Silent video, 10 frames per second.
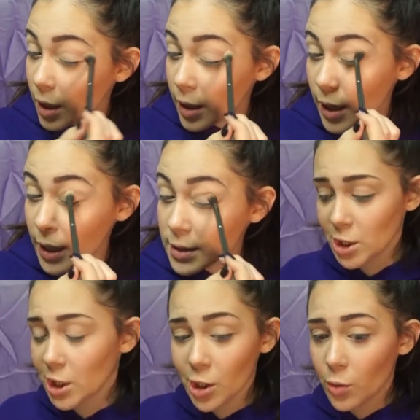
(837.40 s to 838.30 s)
Nice. I'm
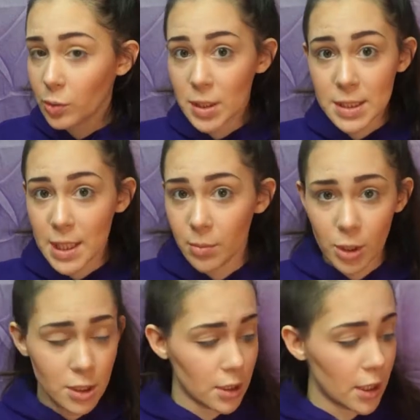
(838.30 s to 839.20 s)
actually going to go in with the same
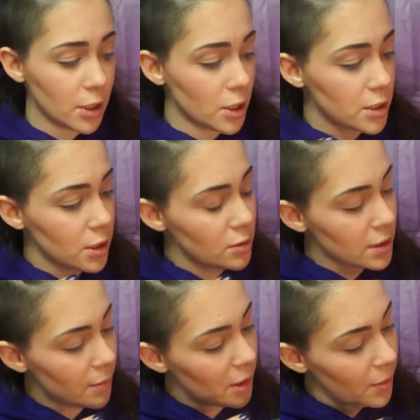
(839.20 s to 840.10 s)
brush that I just used,
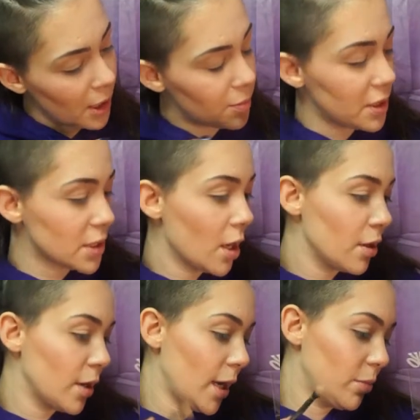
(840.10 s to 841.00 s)
and I'm going to pick up this
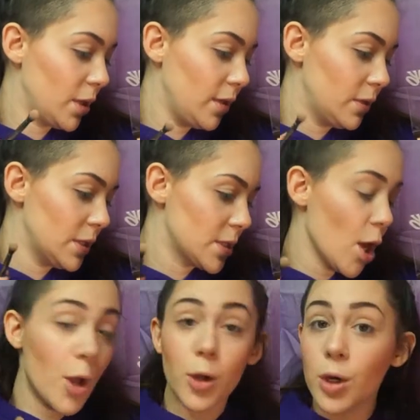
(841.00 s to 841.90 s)
color. I believe it is
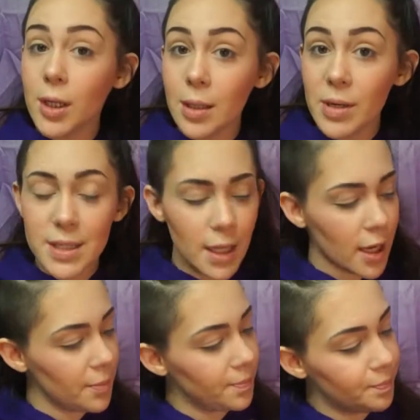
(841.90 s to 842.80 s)
Cookie
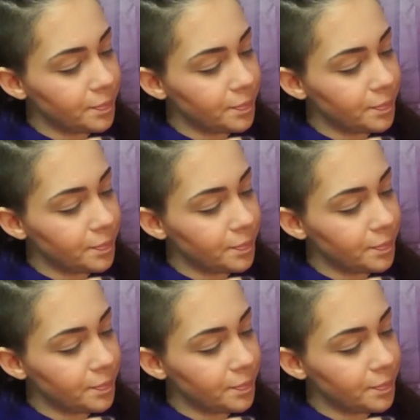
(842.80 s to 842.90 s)
Biscuit.